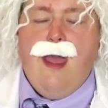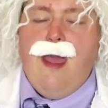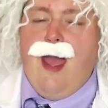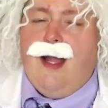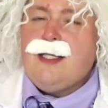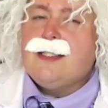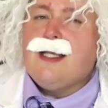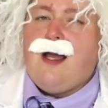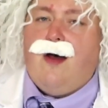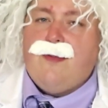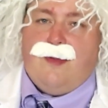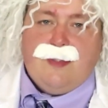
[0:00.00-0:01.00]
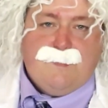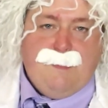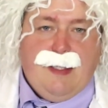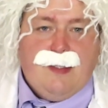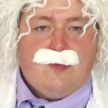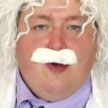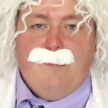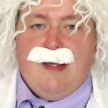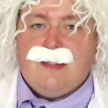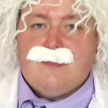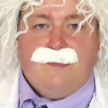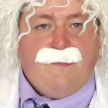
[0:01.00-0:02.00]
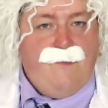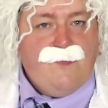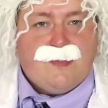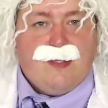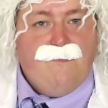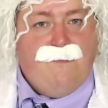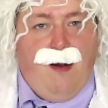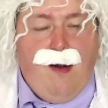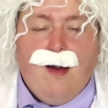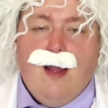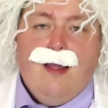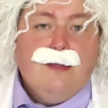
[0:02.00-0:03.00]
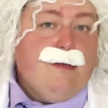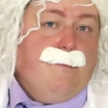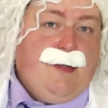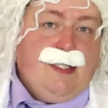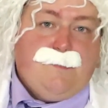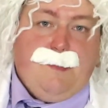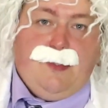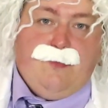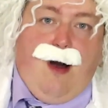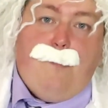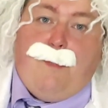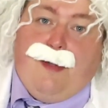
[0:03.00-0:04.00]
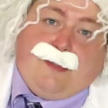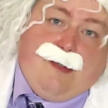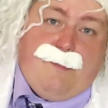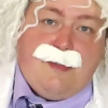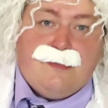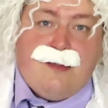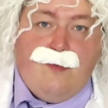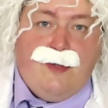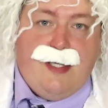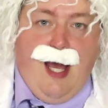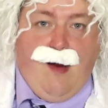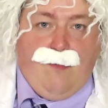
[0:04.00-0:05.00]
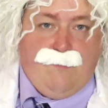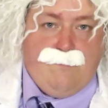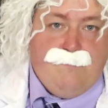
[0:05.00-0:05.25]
And just like all the other speed control methods we've covered so far, some can speed you up and some can slow you down.